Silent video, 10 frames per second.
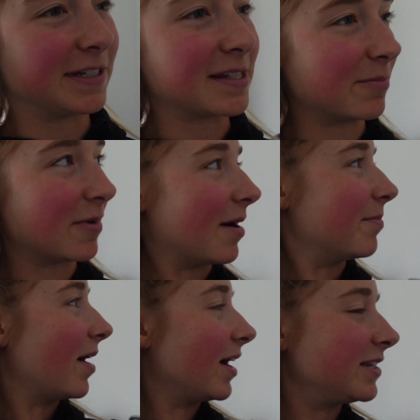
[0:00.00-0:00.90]
somewhere,
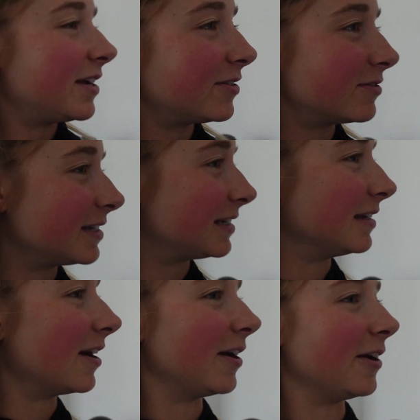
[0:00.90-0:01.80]
but I don't honestly
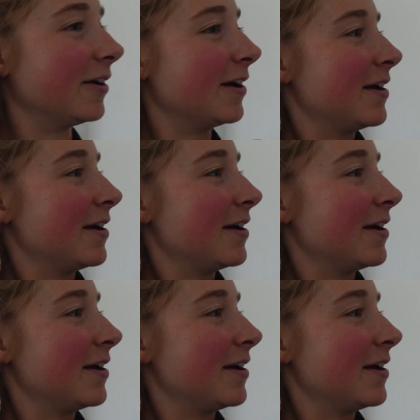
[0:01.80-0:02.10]
know if